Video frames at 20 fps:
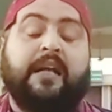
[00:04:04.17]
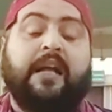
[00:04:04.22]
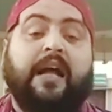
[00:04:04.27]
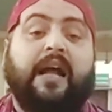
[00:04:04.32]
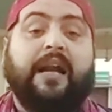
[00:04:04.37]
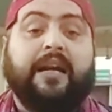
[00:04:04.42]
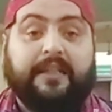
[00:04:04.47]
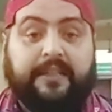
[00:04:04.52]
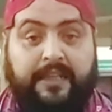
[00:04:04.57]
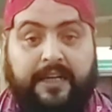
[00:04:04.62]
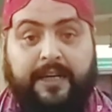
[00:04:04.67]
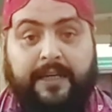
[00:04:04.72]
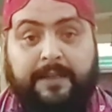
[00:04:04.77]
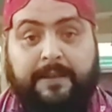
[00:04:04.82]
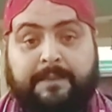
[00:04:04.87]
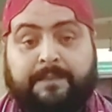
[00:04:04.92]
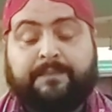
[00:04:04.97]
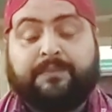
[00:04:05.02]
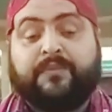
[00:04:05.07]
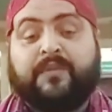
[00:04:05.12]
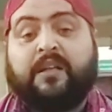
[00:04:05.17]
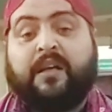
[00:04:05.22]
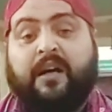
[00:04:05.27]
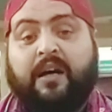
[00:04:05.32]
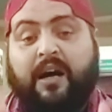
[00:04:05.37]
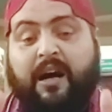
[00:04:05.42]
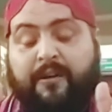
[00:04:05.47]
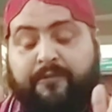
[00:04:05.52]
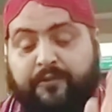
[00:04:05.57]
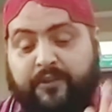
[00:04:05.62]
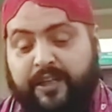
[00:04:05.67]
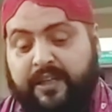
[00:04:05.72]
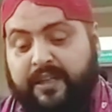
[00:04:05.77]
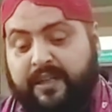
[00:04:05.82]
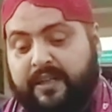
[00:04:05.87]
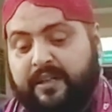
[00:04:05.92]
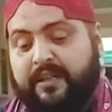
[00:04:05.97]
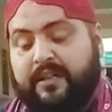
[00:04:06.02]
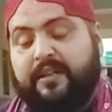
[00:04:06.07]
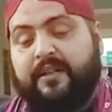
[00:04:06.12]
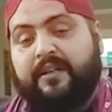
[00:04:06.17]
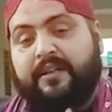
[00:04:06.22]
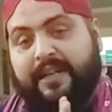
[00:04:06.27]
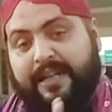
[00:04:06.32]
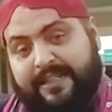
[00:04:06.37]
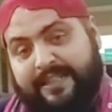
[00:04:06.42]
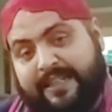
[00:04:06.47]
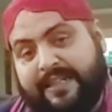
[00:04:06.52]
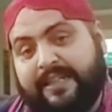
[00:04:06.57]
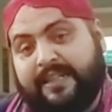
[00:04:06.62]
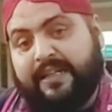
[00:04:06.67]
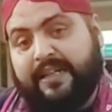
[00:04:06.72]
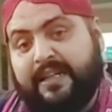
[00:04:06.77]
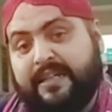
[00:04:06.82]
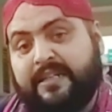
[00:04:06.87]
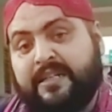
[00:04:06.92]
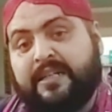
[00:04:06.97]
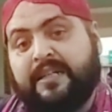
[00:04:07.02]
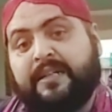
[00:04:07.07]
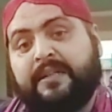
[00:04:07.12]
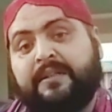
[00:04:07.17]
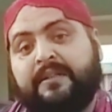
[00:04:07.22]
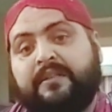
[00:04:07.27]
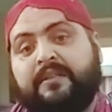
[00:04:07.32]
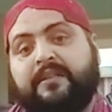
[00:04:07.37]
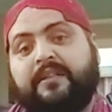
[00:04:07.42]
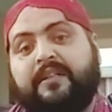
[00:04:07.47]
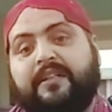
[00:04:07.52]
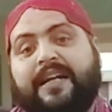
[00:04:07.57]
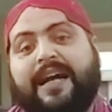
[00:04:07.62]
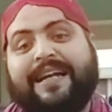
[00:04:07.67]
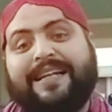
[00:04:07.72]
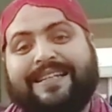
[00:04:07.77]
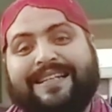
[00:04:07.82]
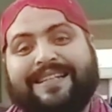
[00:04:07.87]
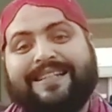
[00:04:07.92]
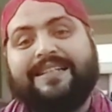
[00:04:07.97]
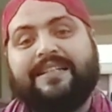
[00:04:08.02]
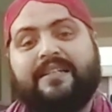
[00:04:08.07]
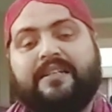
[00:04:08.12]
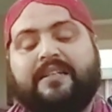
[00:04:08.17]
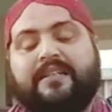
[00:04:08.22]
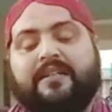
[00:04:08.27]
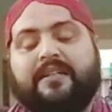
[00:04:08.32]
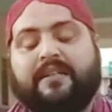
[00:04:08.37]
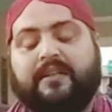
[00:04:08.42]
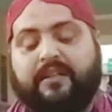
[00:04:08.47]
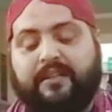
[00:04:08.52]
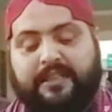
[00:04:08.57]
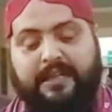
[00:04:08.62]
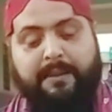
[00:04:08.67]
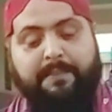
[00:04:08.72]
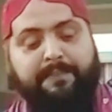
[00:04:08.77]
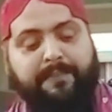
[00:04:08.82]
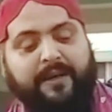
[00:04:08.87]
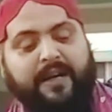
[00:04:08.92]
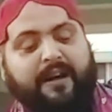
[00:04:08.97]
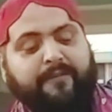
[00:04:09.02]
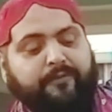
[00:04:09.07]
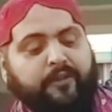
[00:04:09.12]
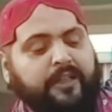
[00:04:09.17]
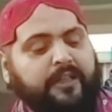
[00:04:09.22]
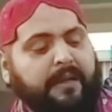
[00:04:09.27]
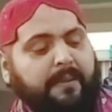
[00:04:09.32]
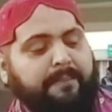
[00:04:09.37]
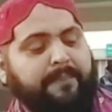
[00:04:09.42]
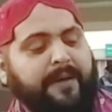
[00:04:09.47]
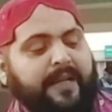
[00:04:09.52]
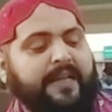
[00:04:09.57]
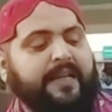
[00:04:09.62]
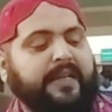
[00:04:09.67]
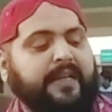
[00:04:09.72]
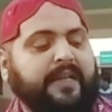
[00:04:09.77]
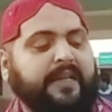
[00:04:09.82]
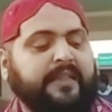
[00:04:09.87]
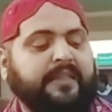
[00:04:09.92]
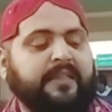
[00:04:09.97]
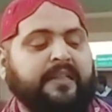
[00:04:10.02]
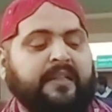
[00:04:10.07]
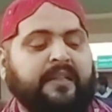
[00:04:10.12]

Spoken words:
and then after writing it, after comparing it,